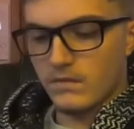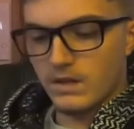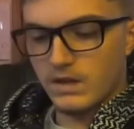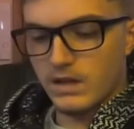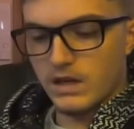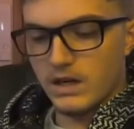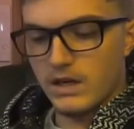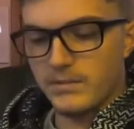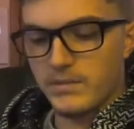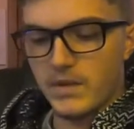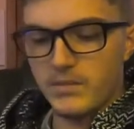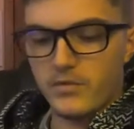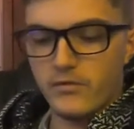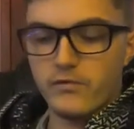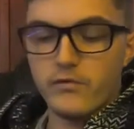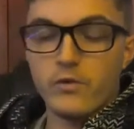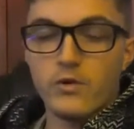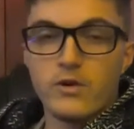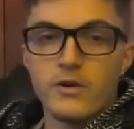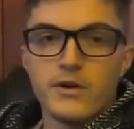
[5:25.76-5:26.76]
Number
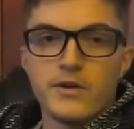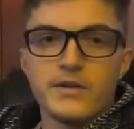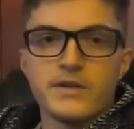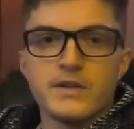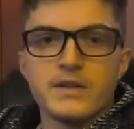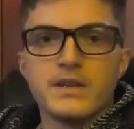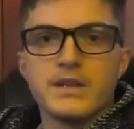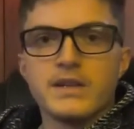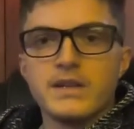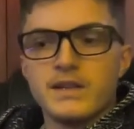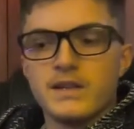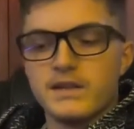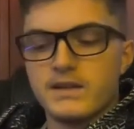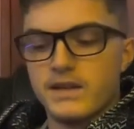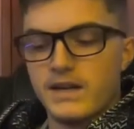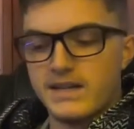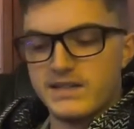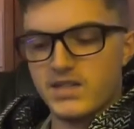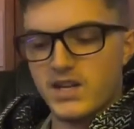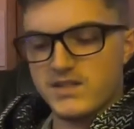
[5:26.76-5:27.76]
4,
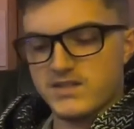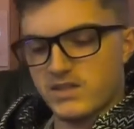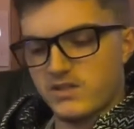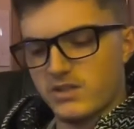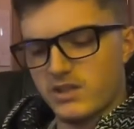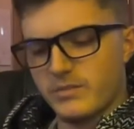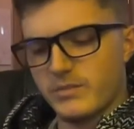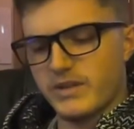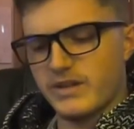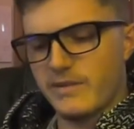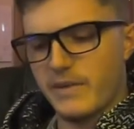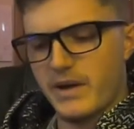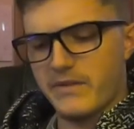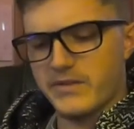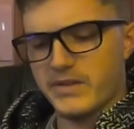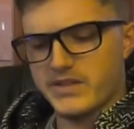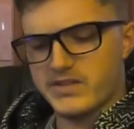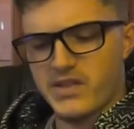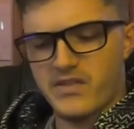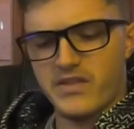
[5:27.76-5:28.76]
I talked a little bit about
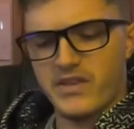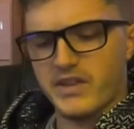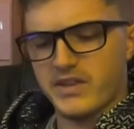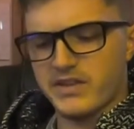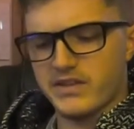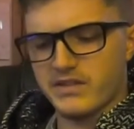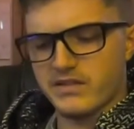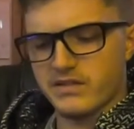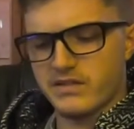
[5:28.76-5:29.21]
this, I think.